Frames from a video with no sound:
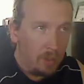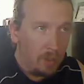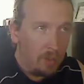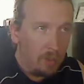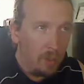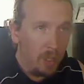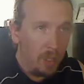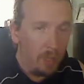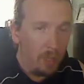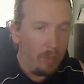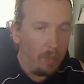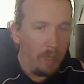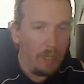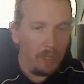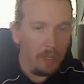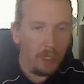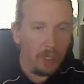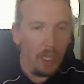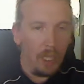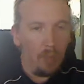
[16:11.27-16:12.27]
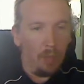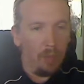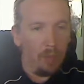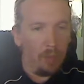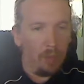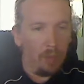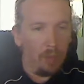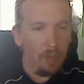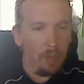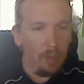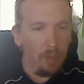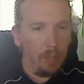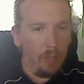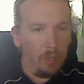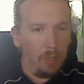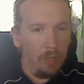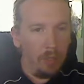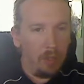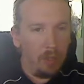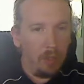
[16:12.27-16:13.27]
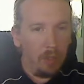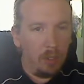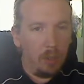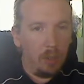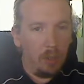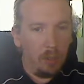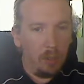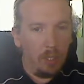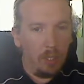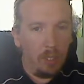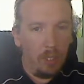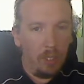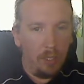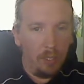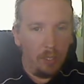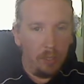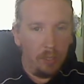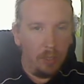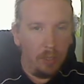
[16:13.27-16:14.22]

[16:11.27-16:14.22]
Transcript: but I'm like sandwiched between two cities.